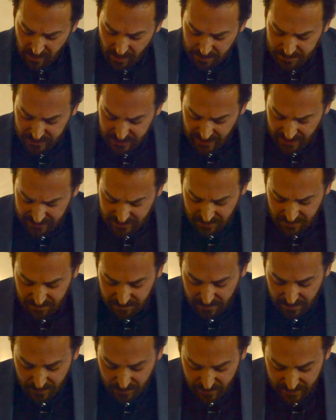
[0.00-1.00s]

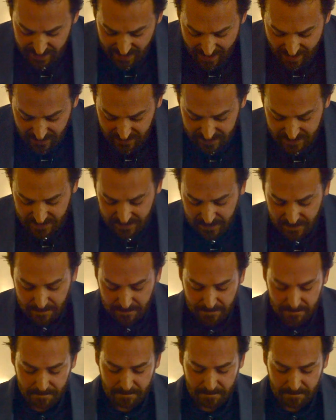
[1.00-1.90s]
objective reality. And